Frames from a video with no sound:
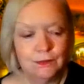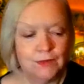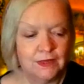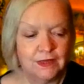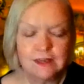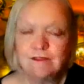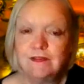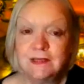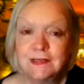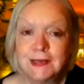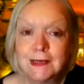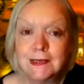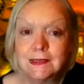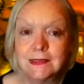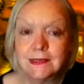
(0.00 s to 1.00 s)
well that's
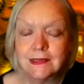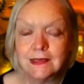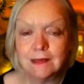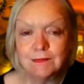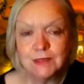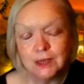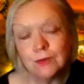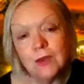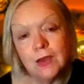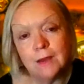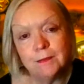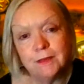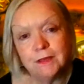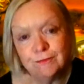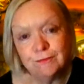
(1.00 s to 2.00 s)
fantastic i'm so
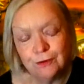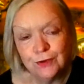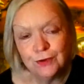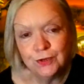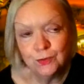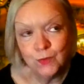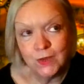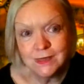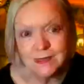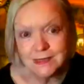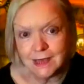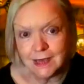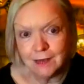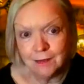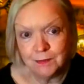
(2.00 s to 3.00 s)
happy for you
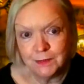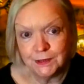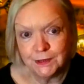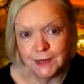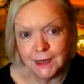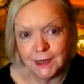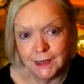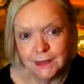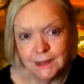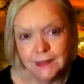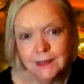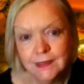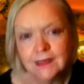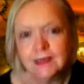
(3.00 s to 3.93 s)
when's the happy day